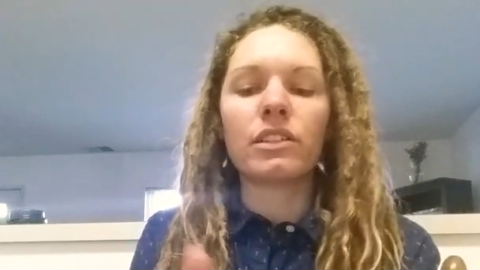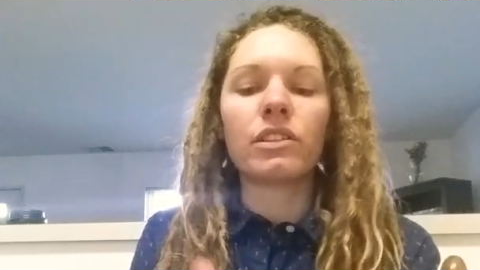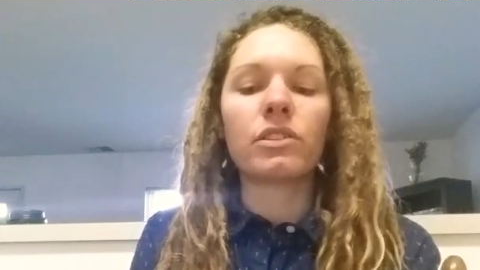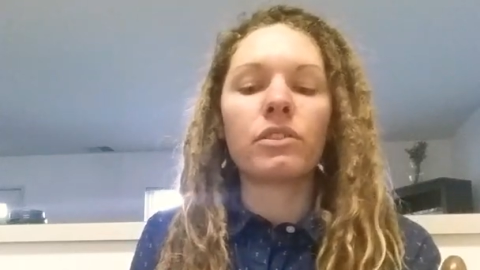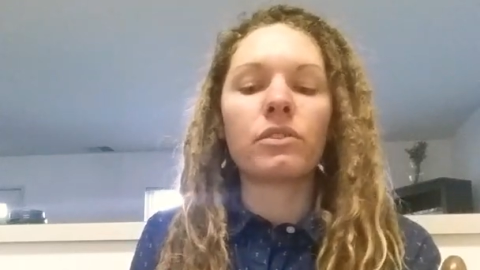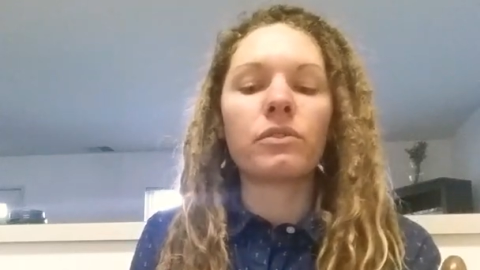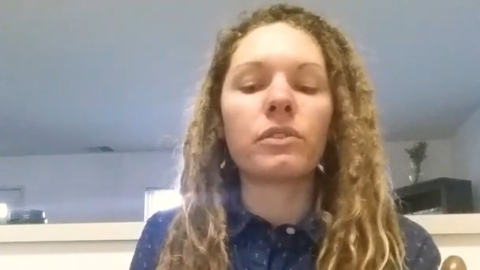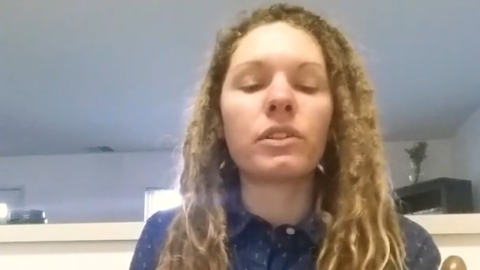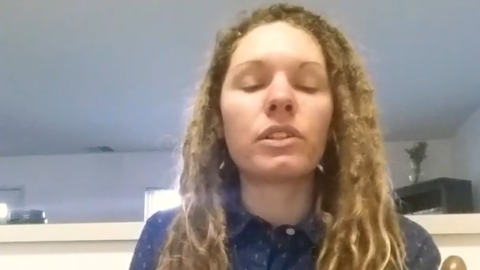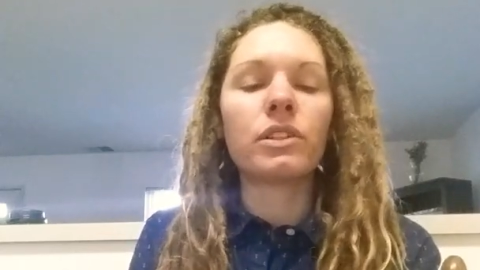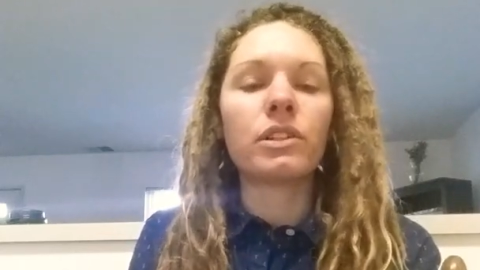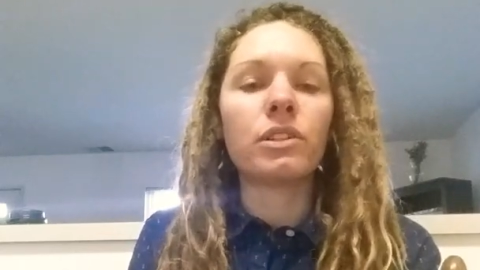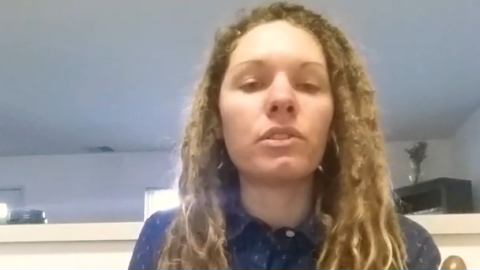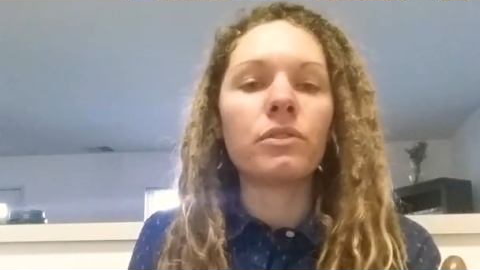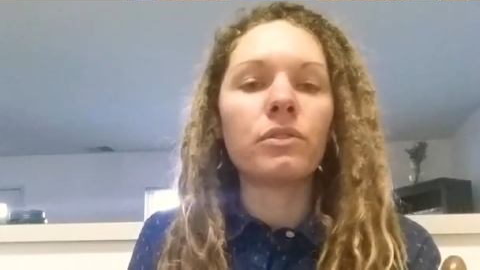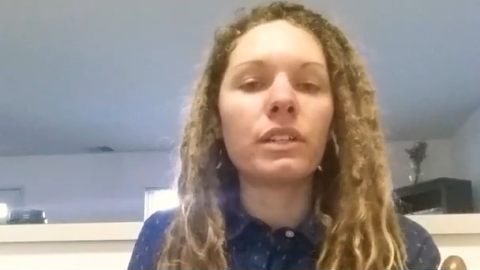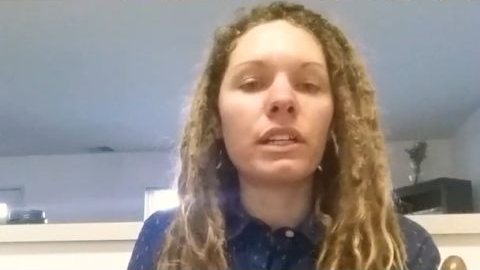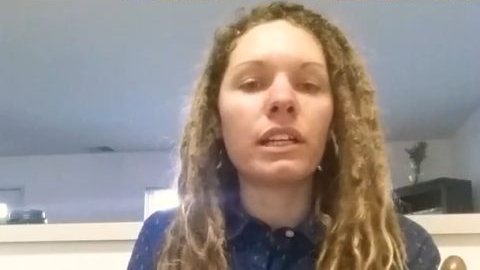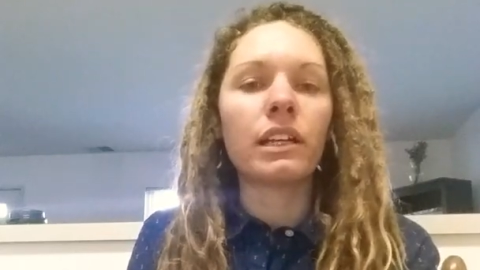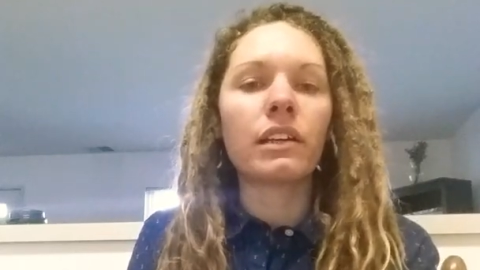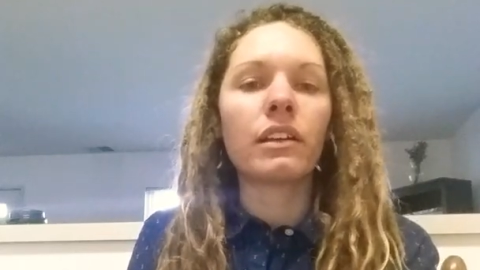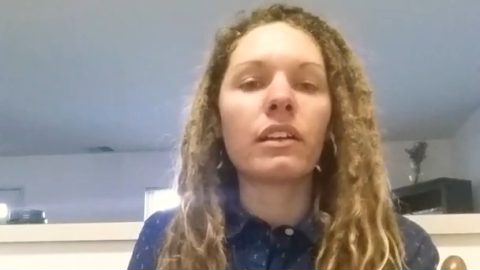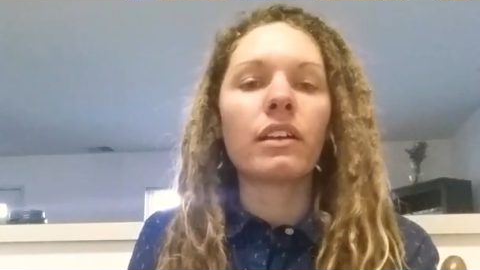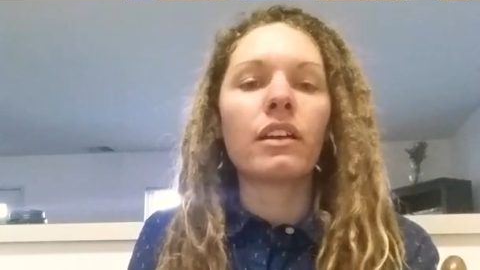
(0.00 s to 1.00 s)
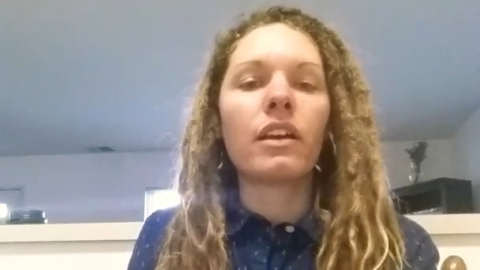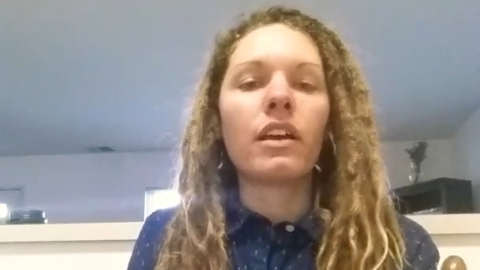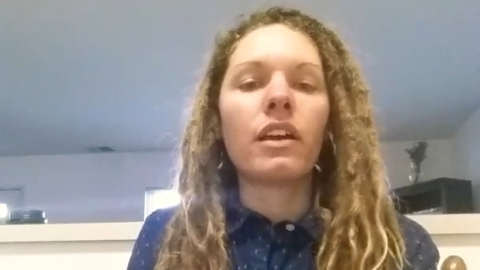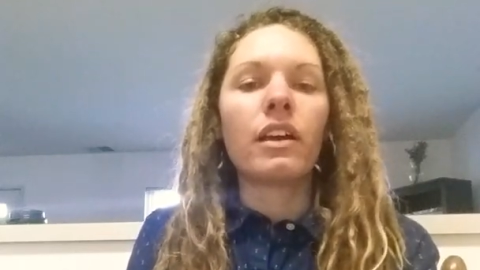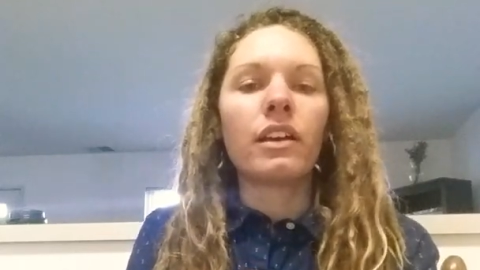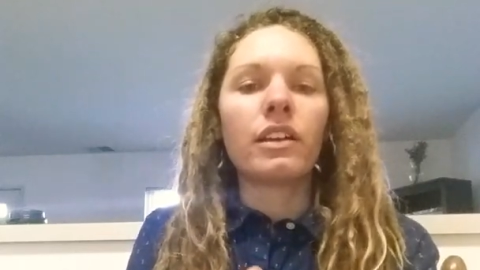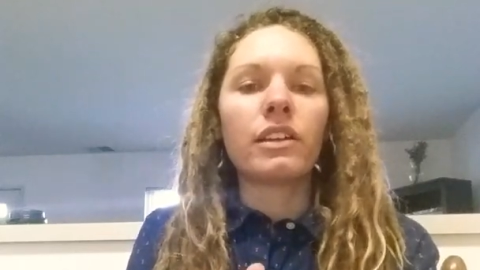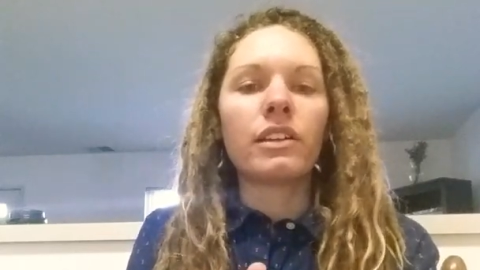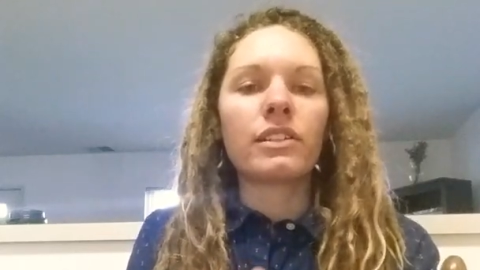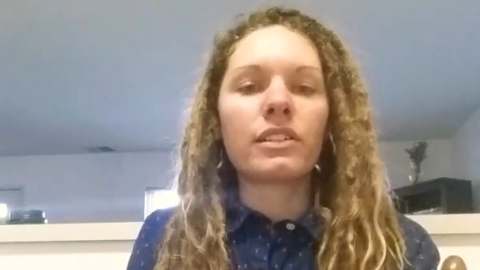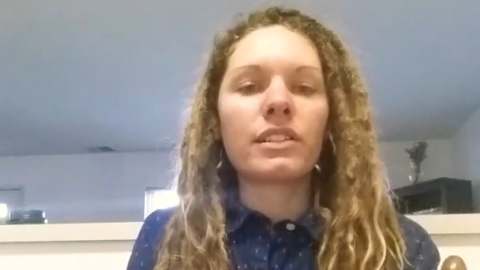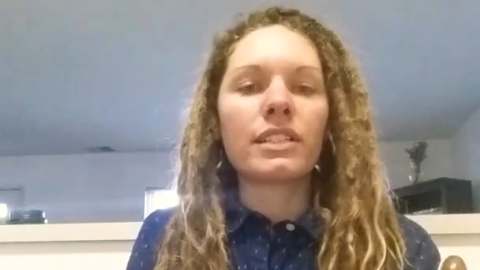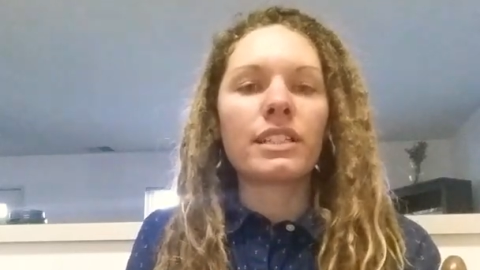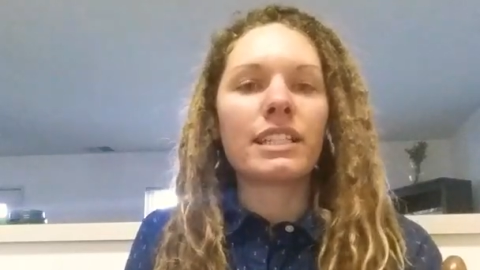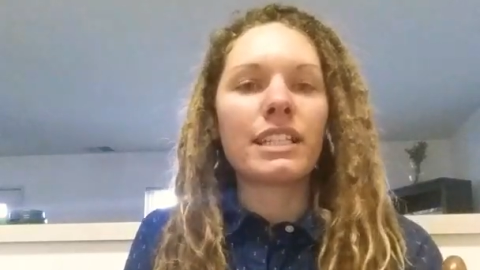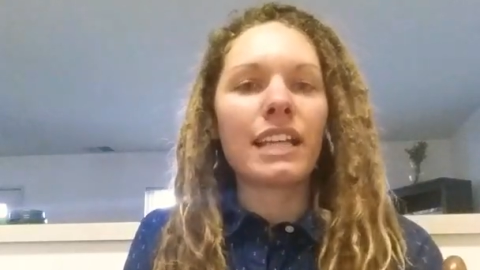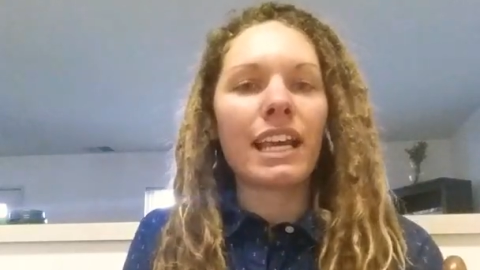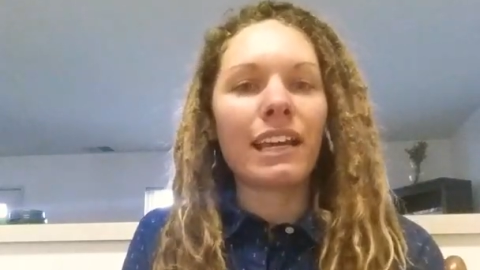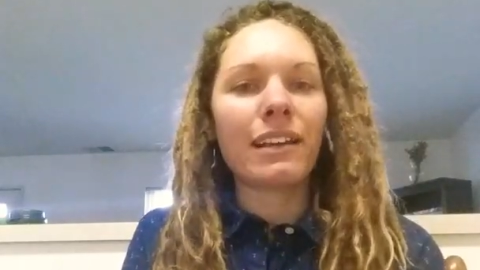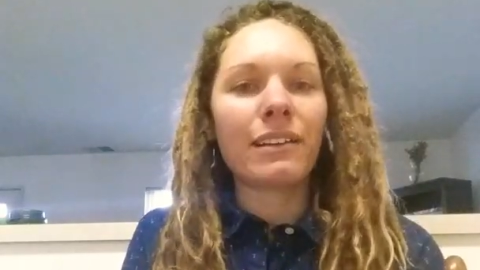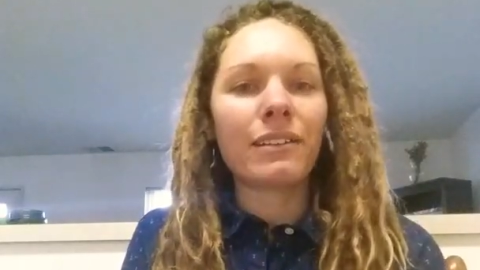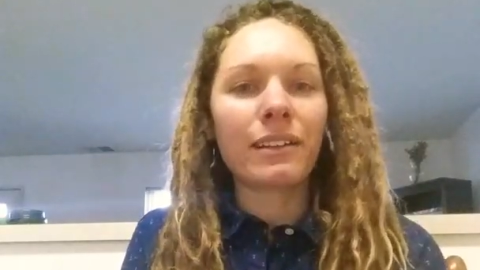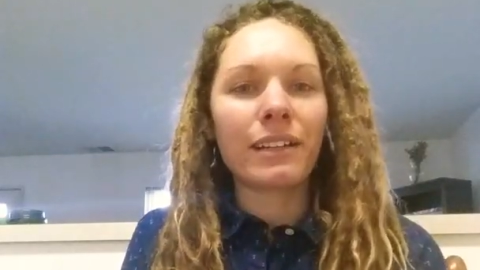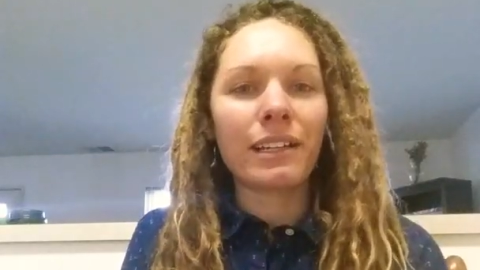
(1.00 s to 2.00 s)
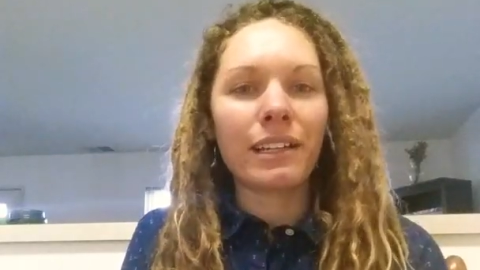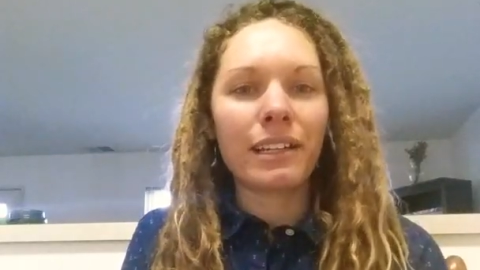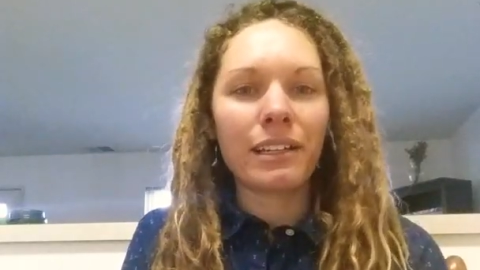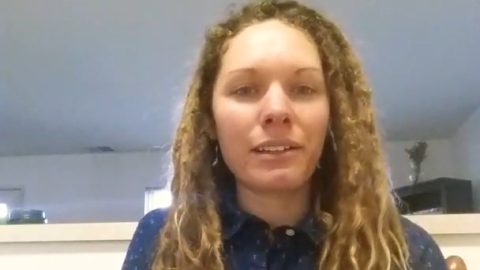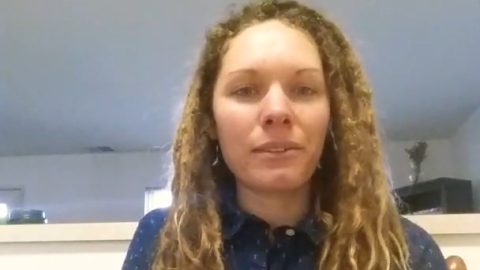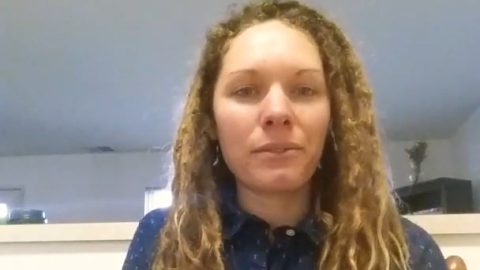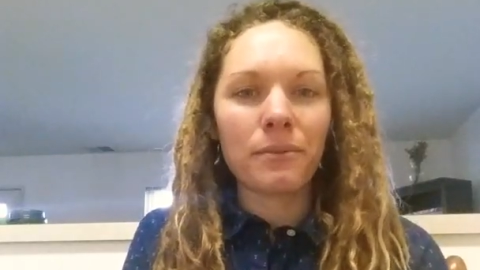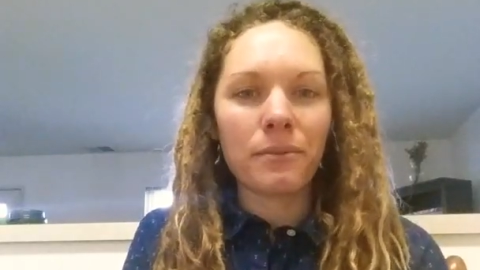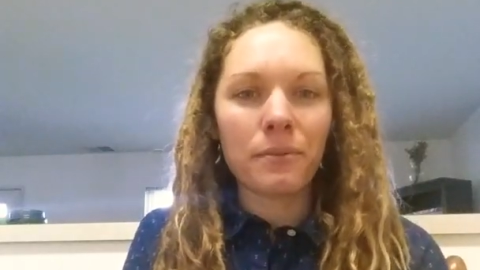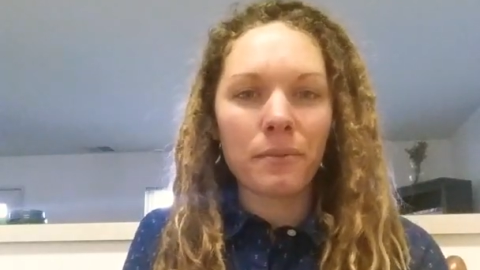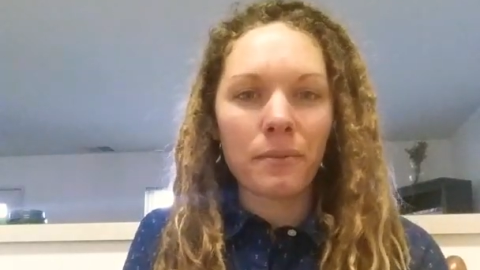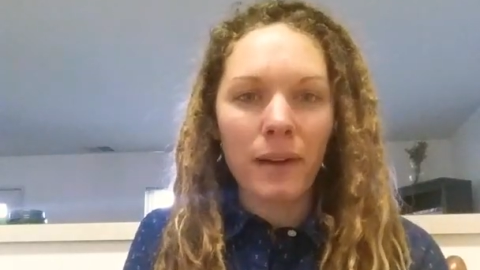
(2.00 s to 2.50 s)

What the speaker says: you're renewing your sacred